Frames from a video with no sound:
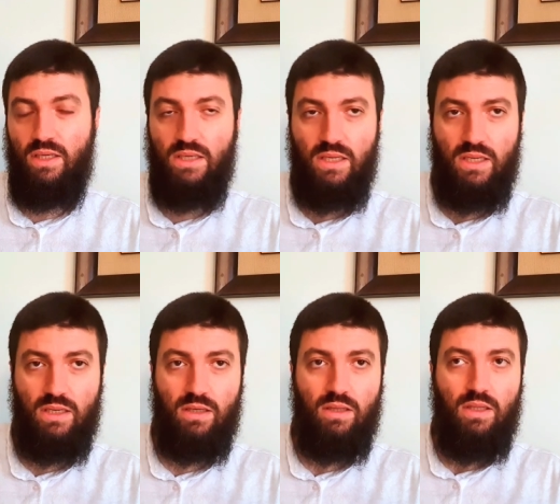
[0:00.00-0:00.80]

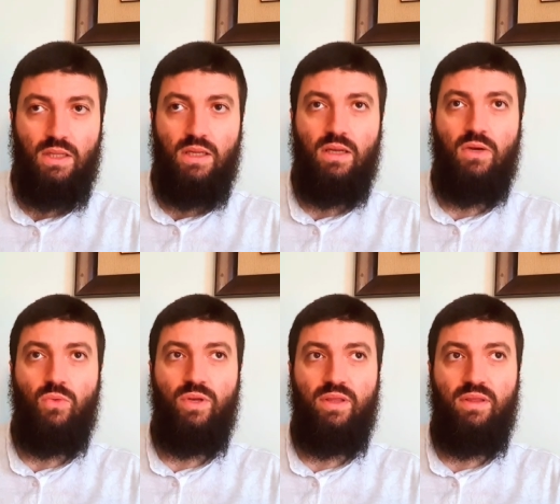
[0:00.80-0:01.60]
India. Uh,
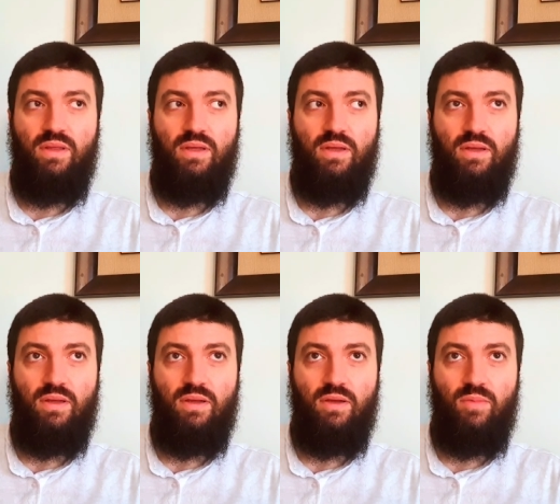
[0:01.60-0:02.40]
with
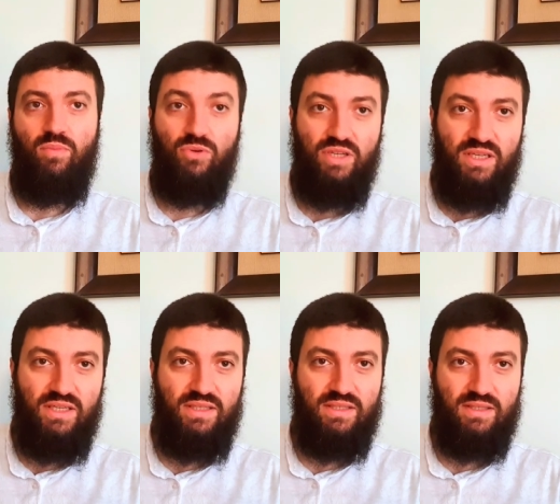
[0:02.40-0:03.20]
the
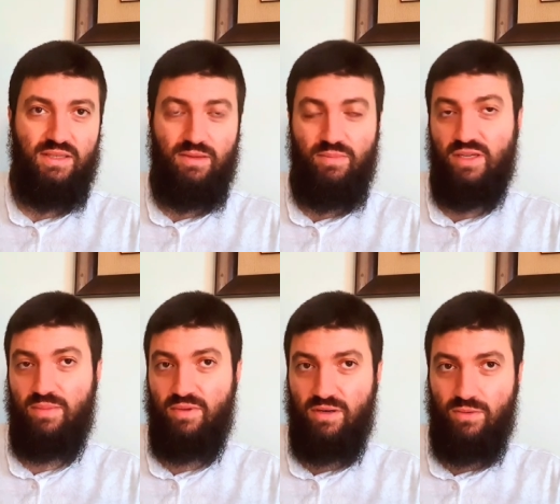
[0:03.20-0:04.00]
Buddhists in
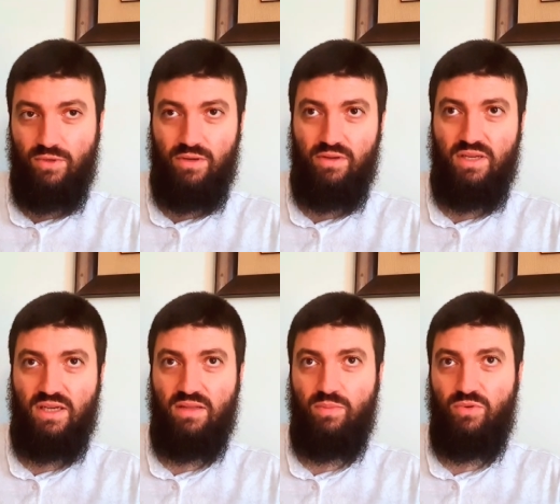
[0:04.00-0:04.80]
Myanmar, we're
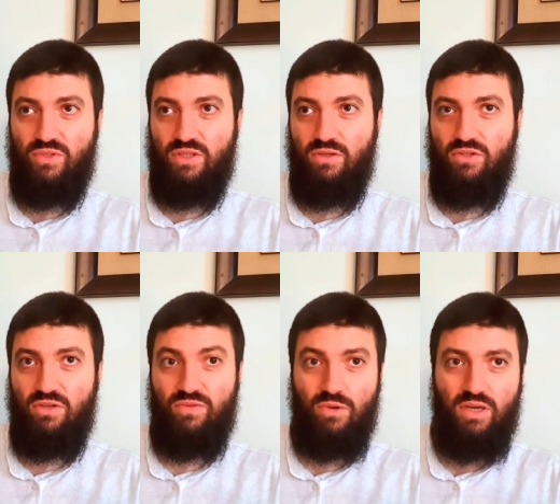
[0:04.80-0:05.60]
looking at the
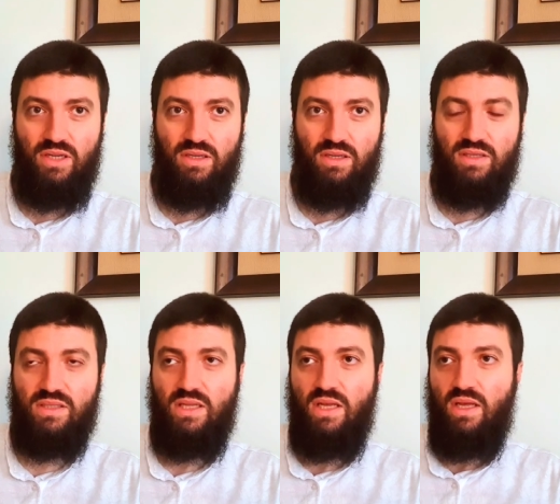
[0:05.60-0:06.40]
persecution of Rohingyas.